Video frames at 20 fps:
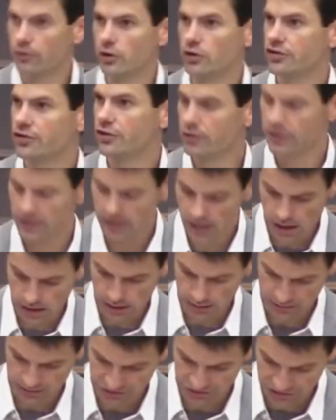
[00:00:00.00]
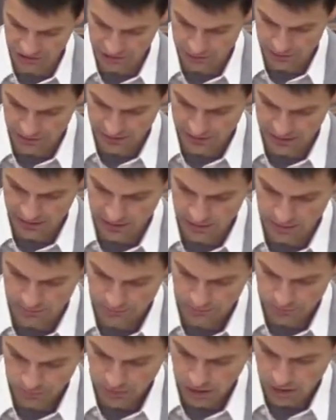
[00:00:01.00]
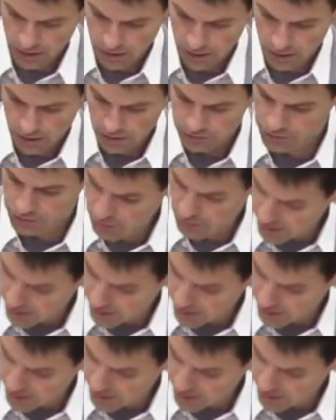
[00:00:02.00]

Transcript: 39, consider it again. Do not